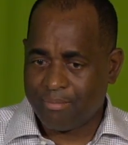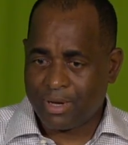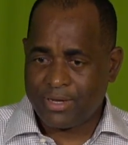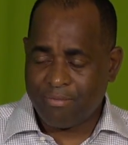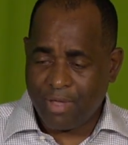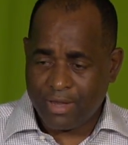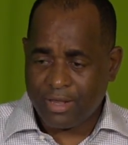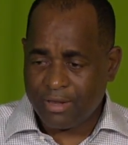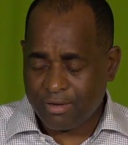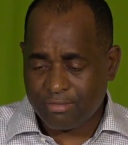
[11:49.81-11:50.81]
But there are
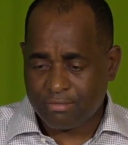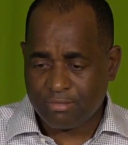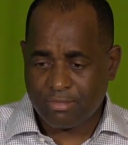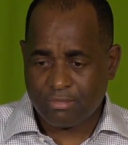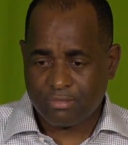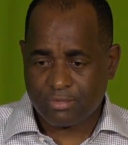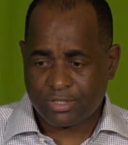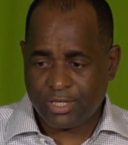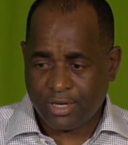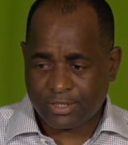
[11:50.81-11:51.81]
many
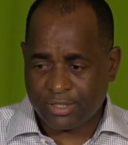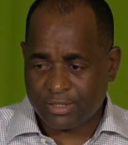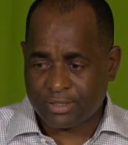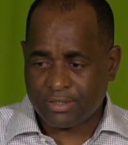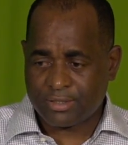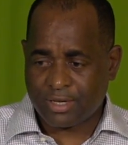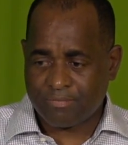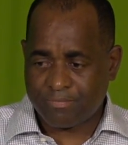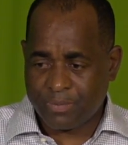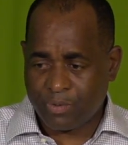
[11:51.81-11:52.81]
senior citizens
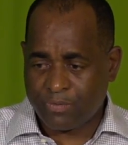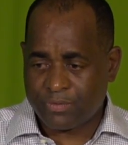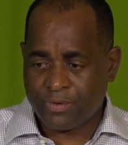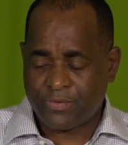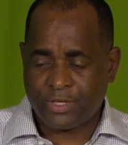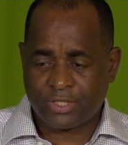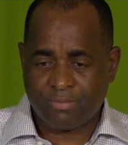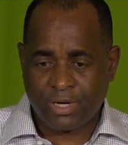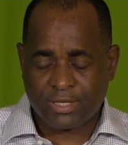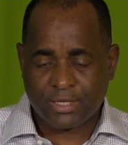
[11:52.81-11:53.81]
and people with
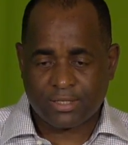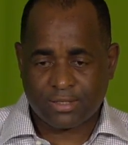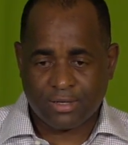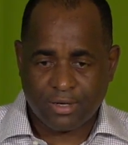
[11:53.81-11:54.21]
disabilities